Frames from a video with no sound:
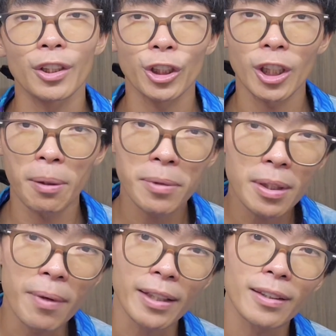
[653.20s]

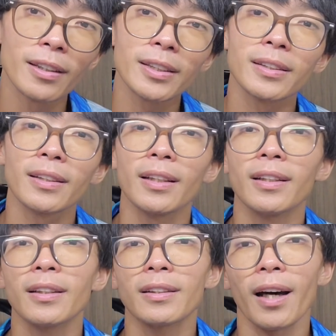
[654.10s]
chamois matters,
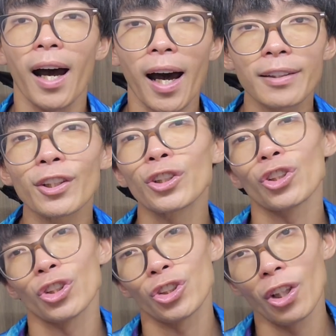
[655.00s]
the hardness
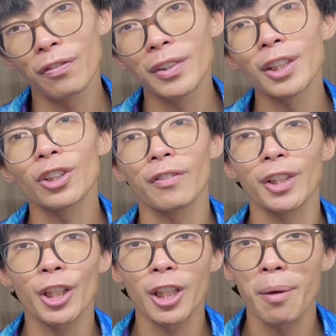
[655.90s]
or softness of
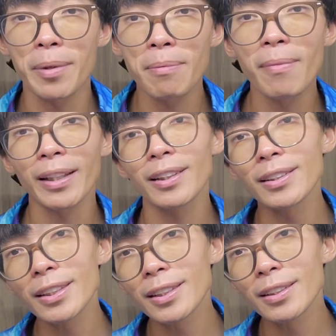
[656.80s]
the chamois
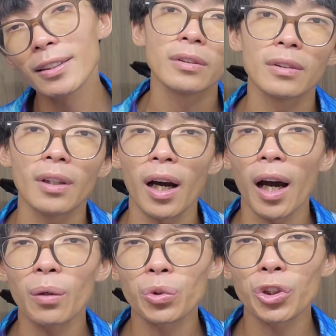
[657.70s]
matters.
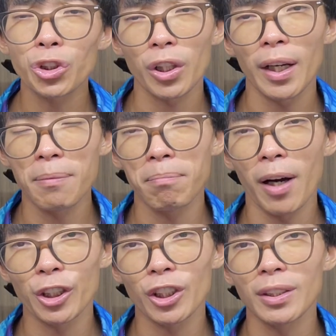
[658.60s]
I would try and
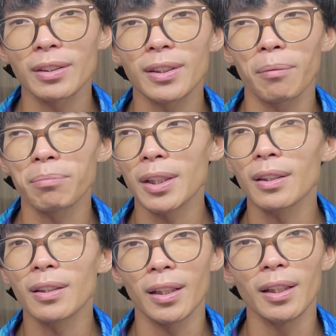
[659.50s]
budget
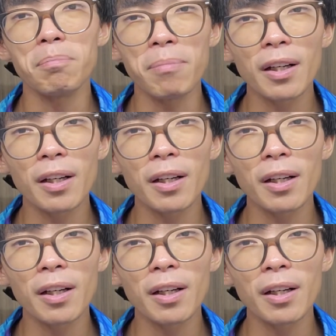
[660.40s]
something like above